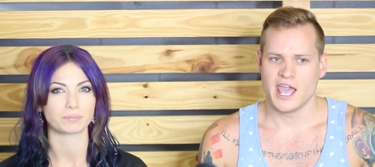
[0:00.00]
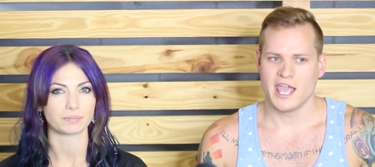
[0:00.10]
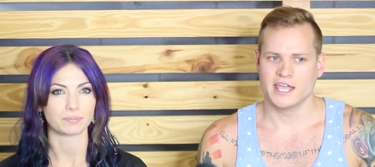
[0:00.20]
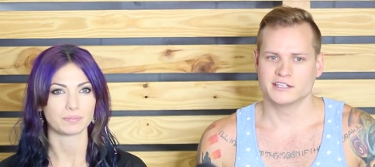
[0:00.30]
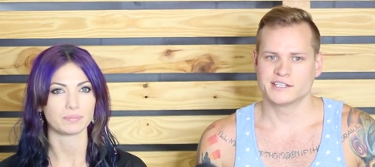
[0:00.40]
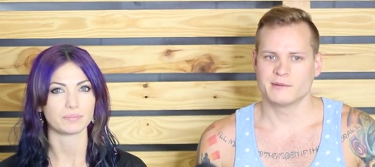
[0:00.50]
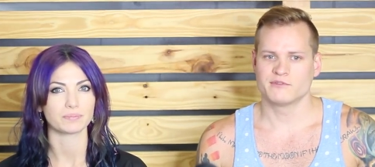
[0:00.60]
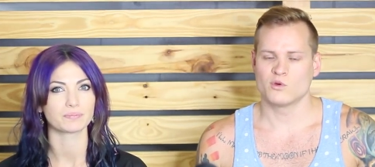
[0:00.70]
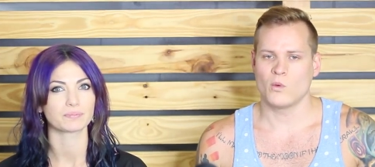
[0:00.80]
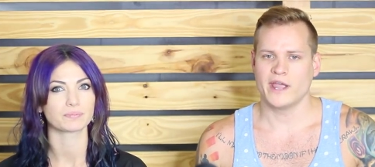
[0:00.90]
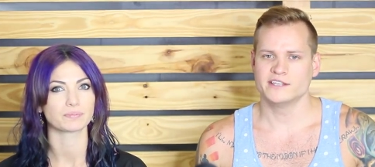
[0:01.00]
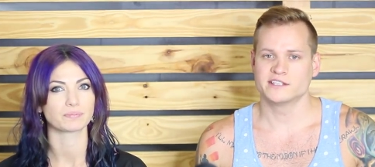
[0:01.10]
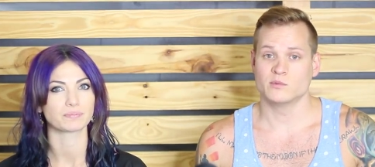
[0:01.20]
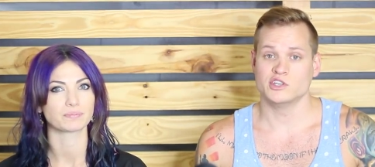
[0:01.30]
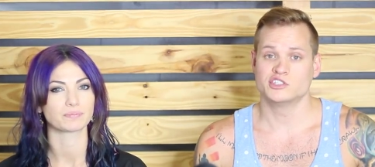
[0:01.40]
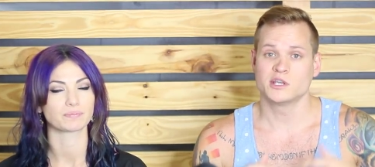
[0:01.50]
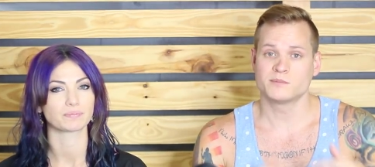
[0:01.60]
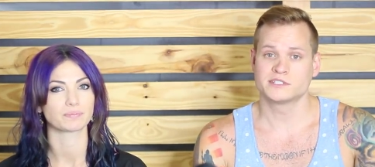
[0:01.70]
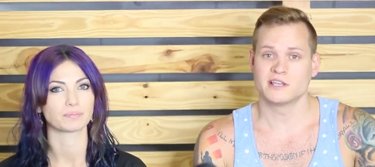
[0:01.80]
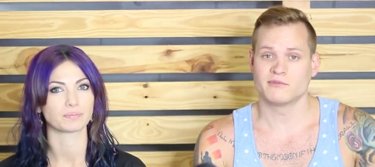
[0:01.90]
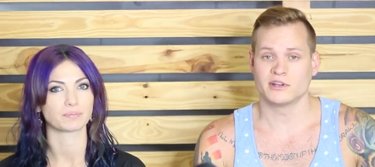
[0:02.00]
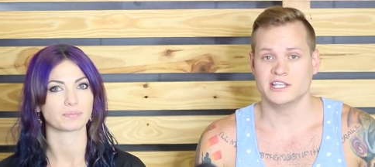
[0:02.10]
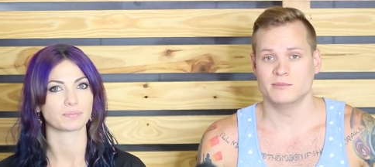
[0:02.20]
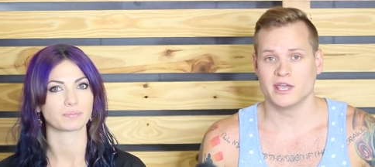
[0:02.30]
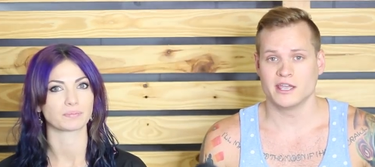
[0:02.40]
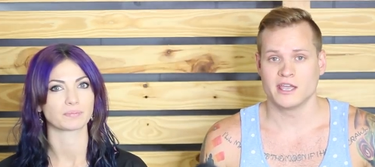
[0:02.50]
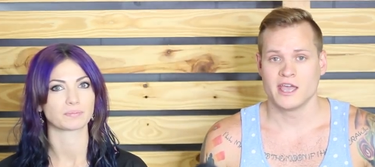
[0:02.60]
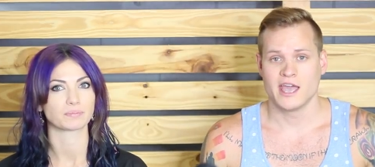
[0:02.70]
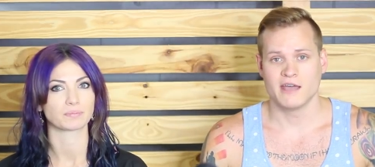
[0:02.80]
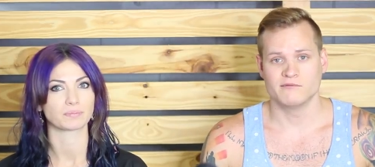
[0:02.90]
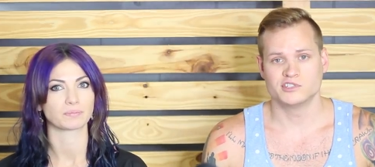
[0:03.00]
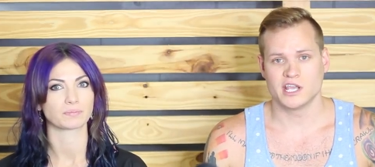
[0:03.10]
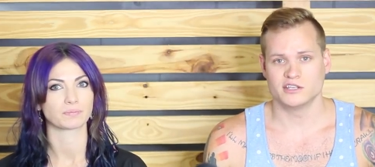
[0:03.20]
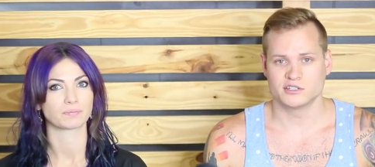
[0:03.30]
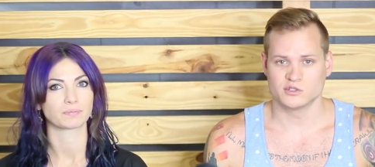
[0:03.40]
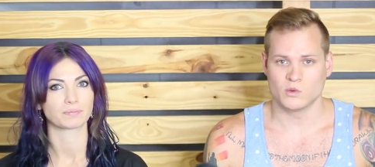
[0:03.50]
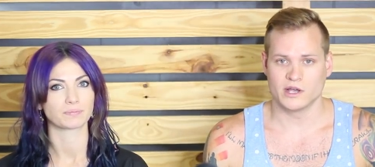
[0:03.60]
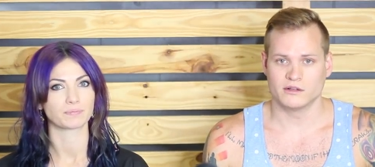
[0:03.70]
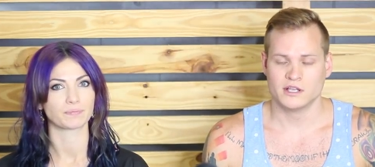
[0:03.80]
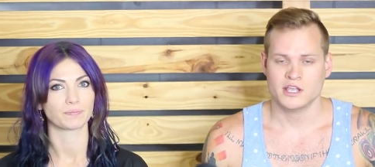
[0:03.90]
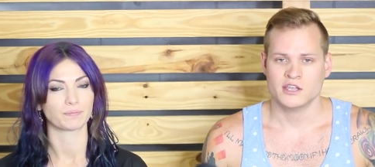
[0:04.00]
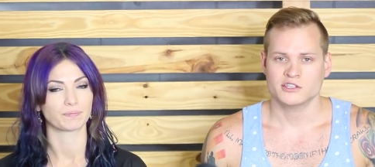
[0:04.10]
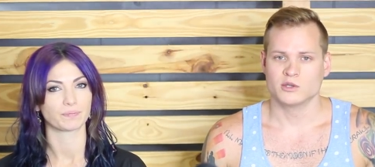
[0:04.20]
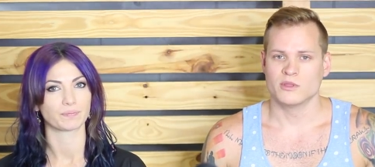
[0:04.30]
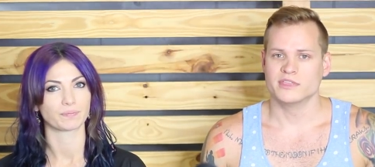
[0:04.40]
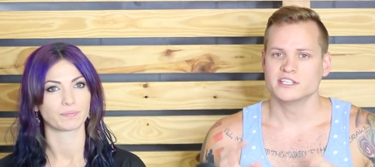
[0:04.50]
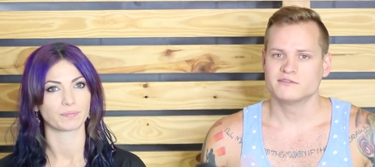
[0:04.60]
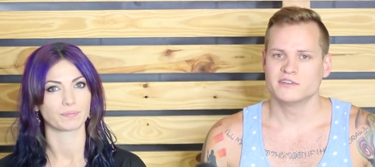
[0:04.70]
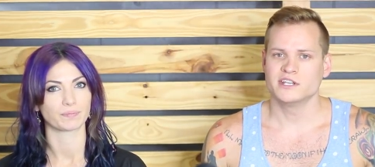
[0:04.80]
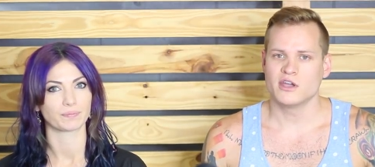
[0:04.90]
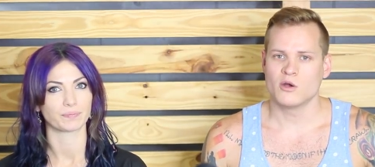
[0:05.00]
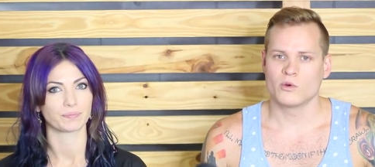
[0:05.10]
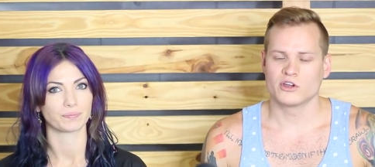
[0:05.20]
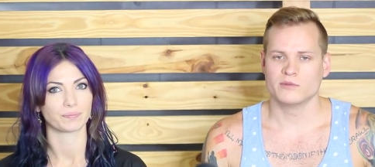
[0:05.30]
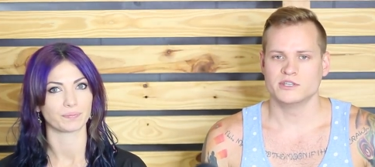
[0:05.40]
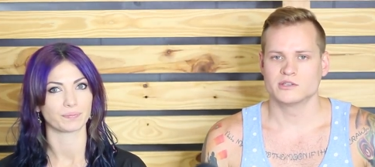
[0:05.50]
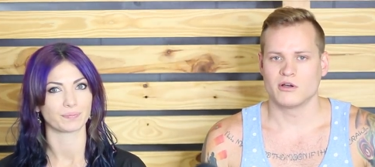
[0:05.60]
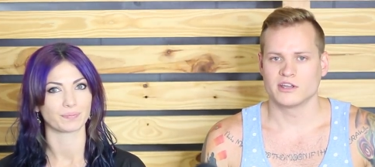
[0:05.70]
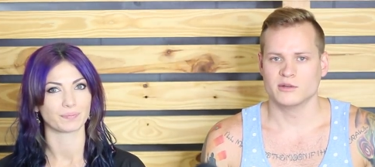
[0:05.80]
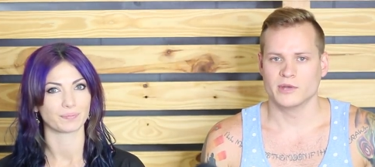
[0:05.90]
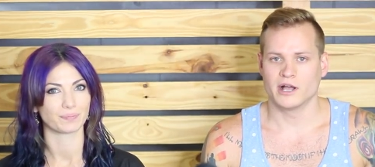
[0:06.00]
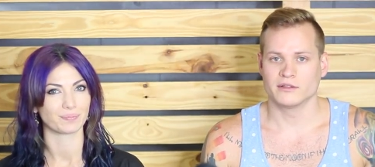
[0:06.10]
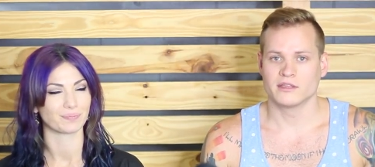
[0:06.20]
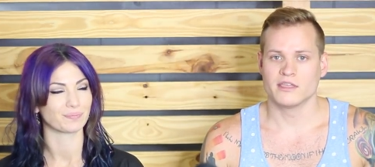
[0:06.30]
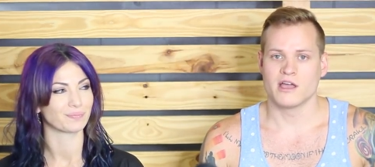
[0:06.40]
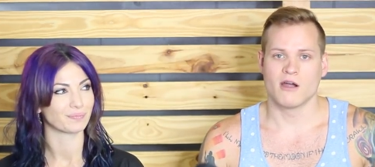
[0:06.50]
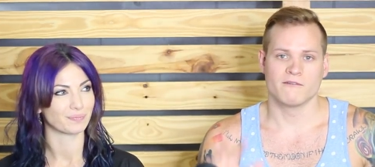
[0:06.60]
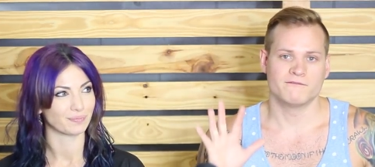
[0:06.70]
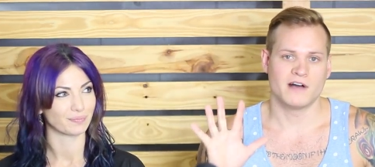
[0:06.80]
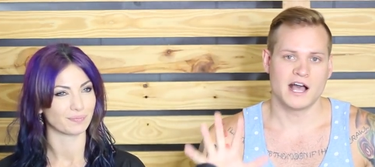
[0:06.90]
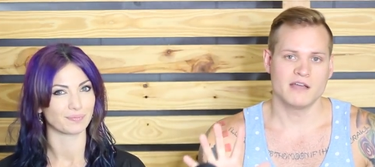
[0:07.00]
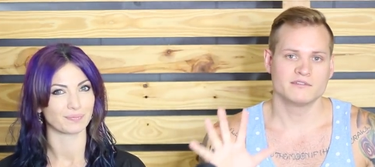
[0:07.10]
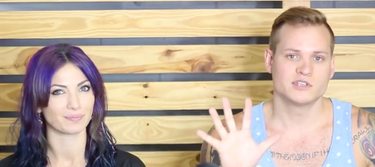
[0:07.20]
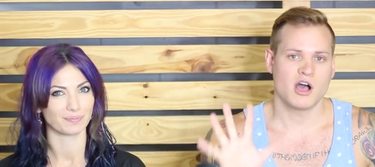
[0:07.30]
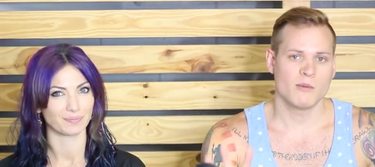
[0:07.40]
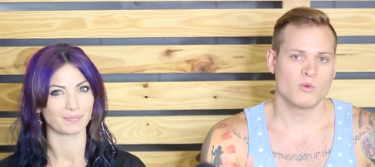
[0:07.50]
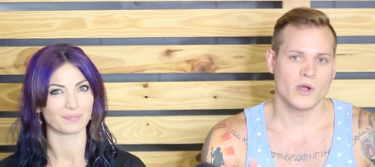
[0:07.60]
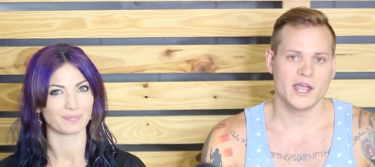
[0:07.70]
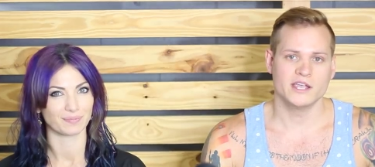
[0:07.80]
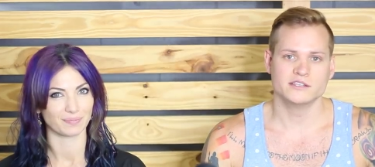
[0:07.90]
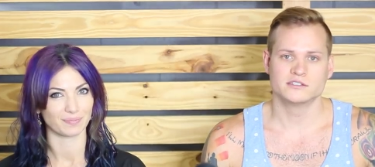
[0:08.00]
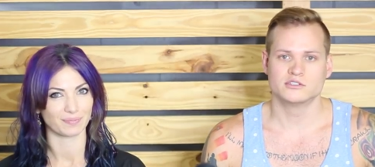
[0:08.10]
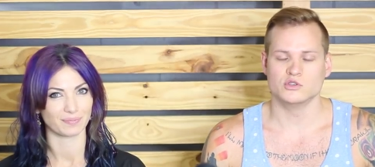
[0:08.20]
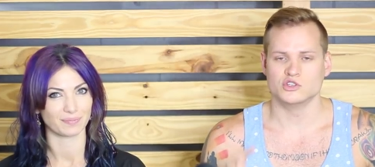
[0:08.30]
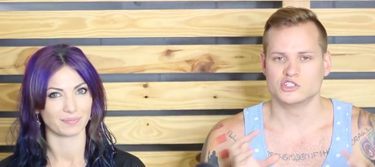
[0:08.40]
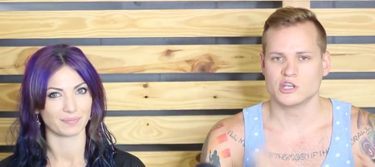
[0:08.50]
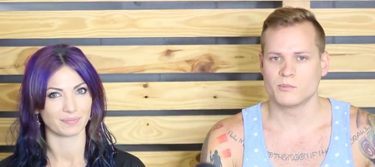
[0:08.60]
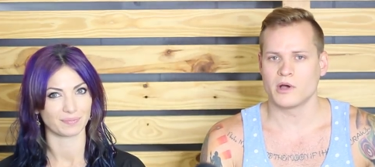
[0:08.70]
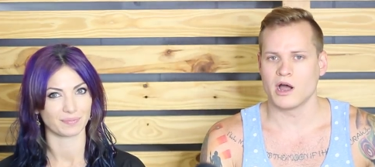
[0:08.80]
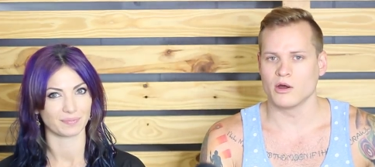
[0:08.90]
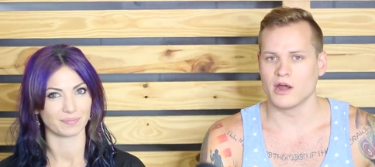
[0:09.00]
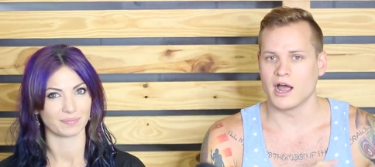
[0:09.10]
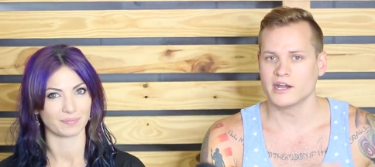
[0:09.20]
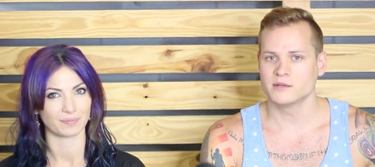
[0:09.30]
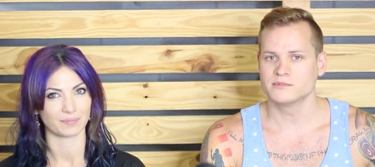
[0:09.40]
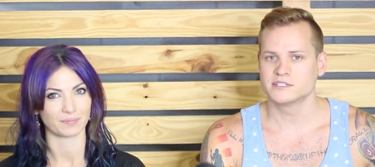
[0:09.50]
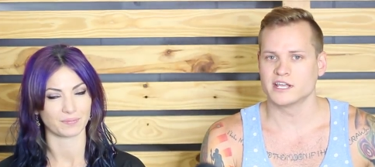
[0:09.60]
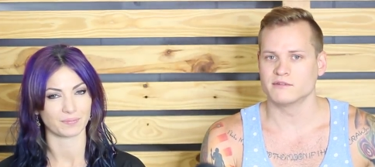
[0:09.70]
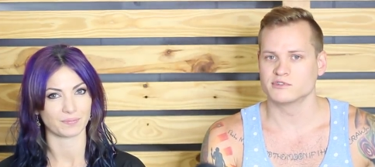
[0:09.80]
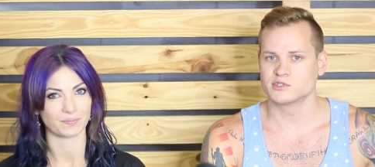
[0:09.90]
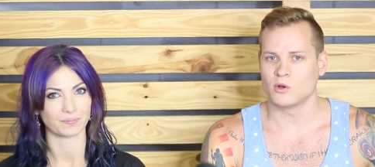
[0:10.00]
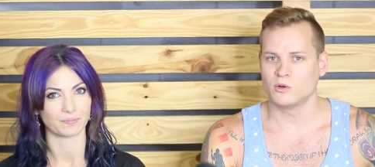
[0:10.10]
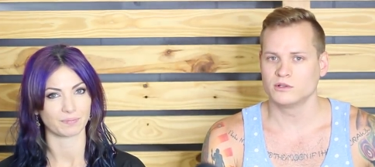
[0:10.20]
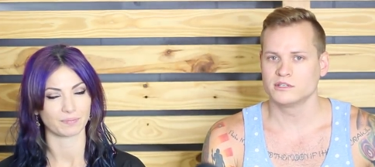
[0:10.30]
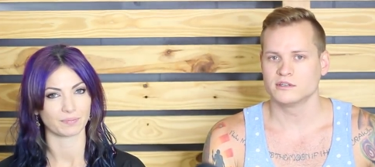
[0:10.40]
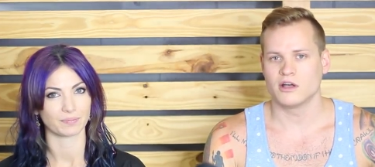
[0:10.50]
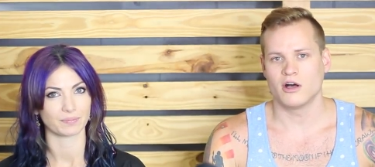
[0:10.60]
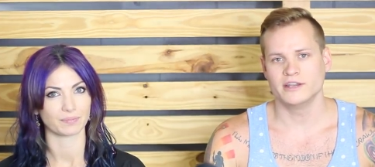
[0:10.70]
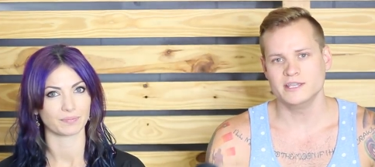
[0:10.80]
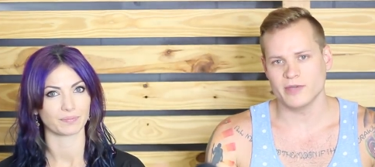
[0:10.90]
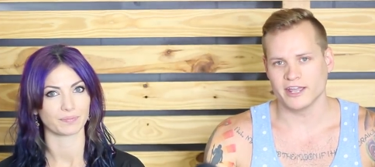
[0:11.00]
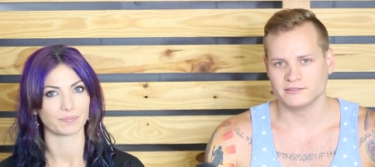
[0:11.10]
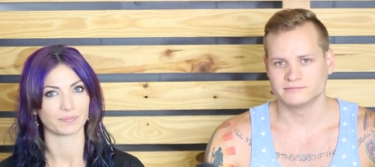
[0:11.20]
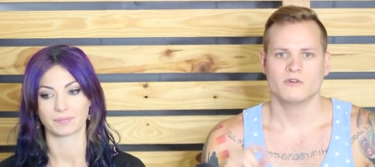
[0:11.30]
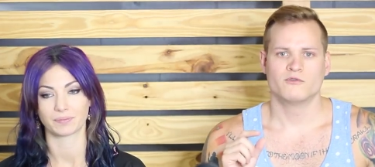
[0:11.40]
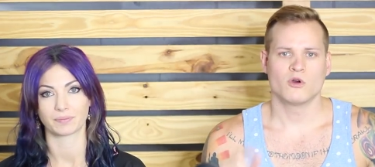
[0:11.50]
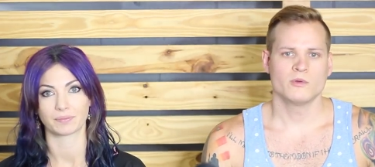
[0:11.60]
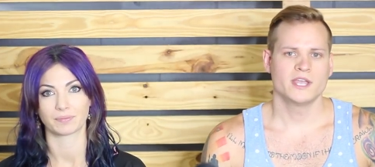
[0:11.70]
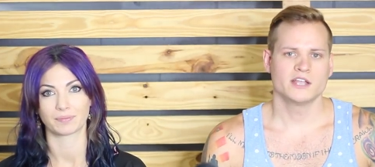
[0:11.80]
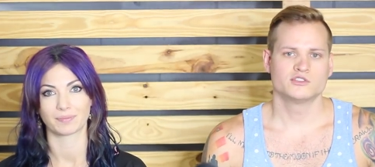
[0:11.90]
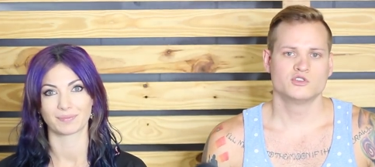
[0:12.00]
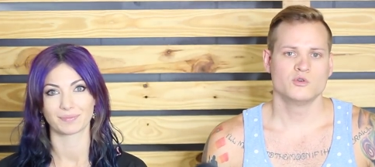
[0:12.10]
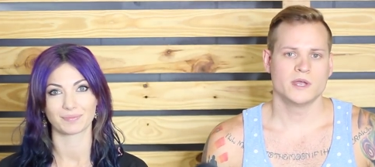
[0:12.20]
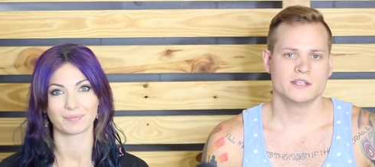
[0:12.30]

Speaker 1: and some of the ways that we ship stuff on eBay have changed as well. So, in this video, we're going to be talking about our five top ways to ship our items that have sold on eBay. Before we get too